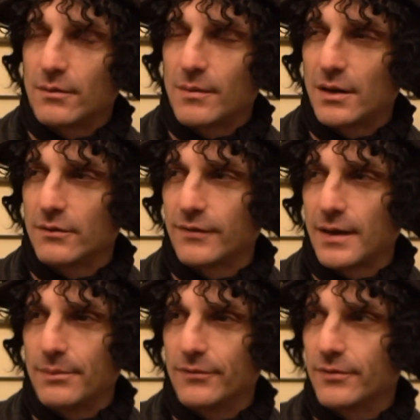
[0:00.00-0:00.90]
Mine just
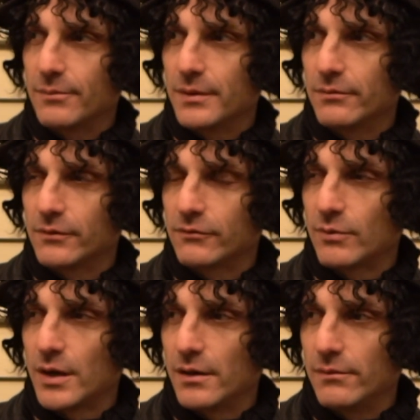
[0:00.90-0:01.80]
happens to be with
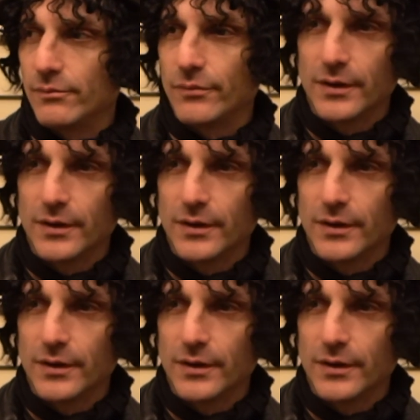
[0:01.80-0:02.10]
sweat and